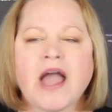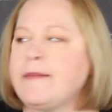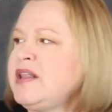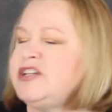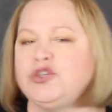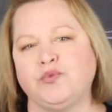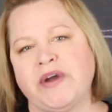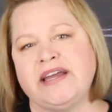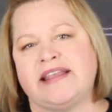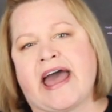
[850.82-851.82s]
I'm going to let you
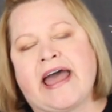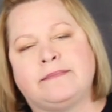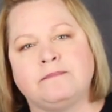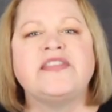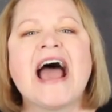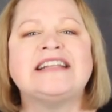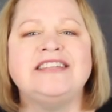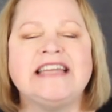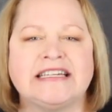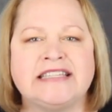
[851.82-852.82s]
read that.
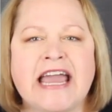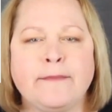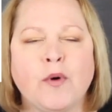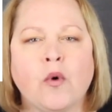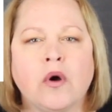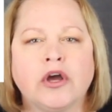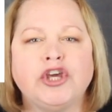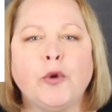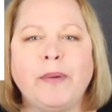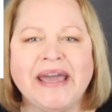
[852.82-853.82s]
That's an example,
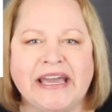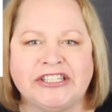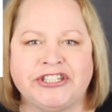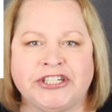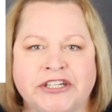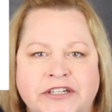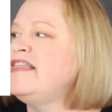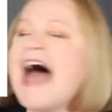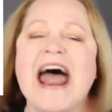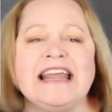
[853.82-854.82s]
you bitch.
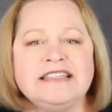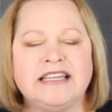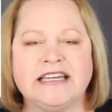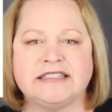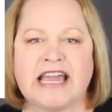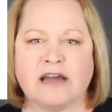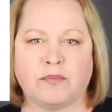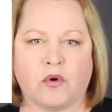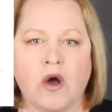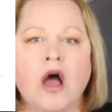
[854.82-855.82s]
That is an
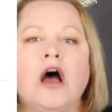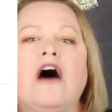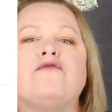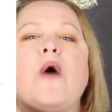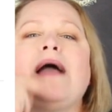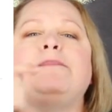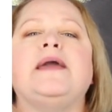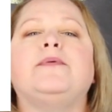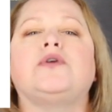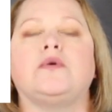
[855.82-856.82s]
example of why
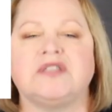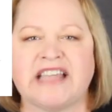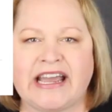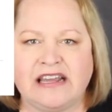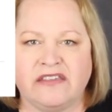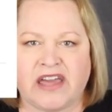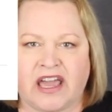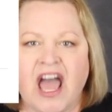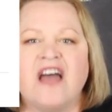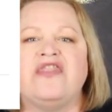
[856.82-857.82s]
people don't say
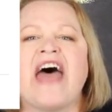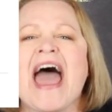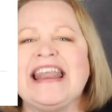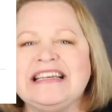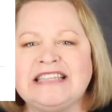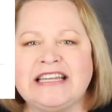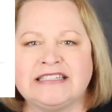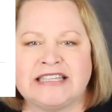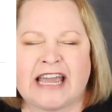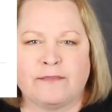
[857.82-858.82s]
anything. That is an
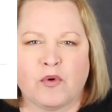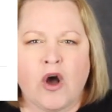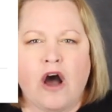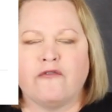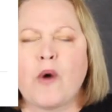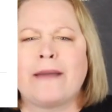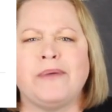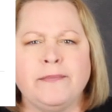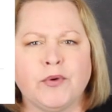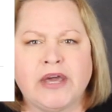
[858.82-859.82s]
example of why
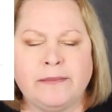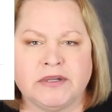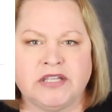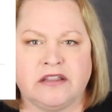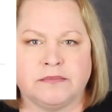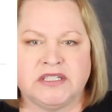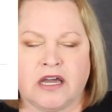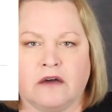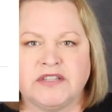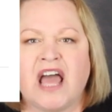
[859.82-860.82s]
people keep it to
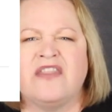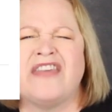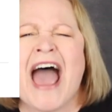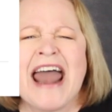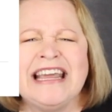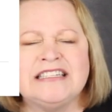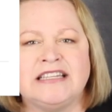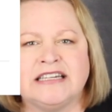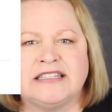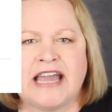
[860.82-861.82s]
themselves. That is
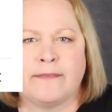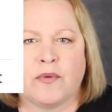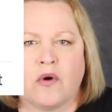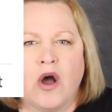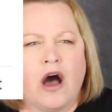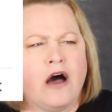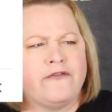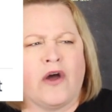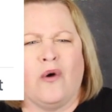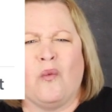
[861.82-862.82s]
an example
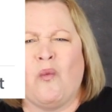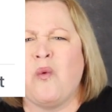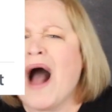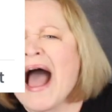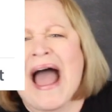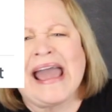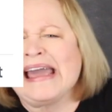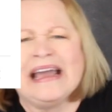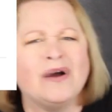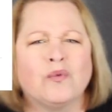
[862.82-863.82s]
of
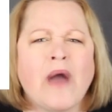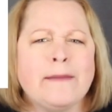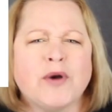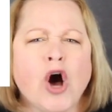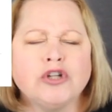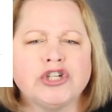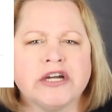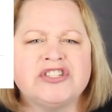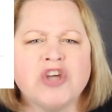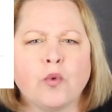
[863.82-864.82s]
why rape culture
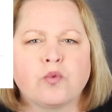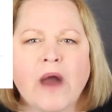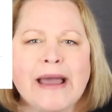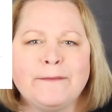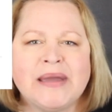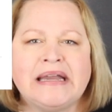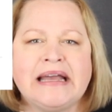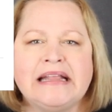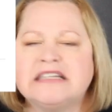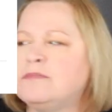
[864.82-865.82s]
is so rampant
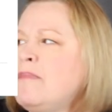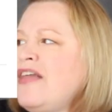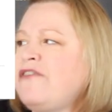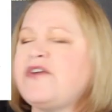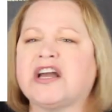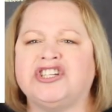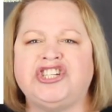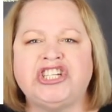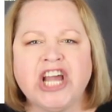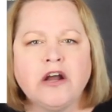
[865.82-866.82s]
in this motherfucking
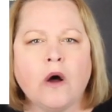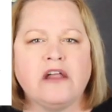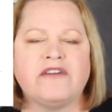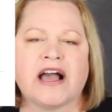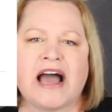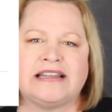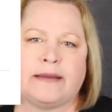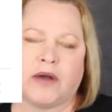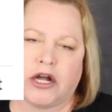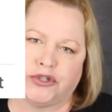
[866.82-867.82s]
shithole of a
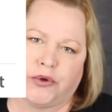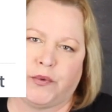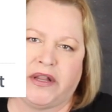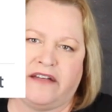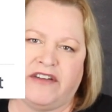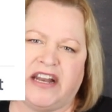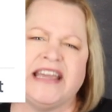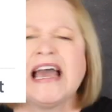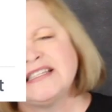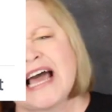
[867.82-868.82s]
goddamn country we live in.
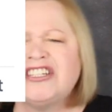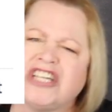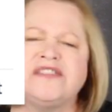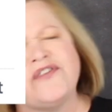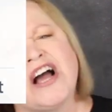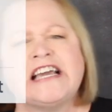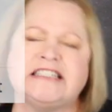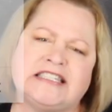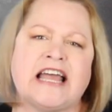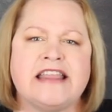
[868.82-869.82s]
And yes, I just
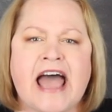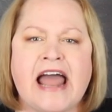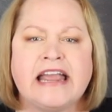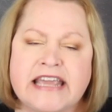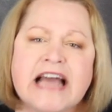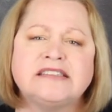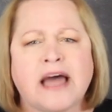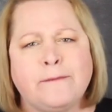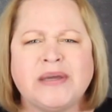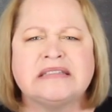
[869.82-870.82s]
fucking said that. And yes,
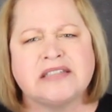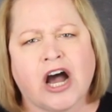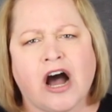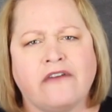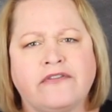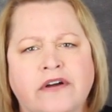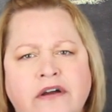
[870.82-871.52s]
I'm pissed off.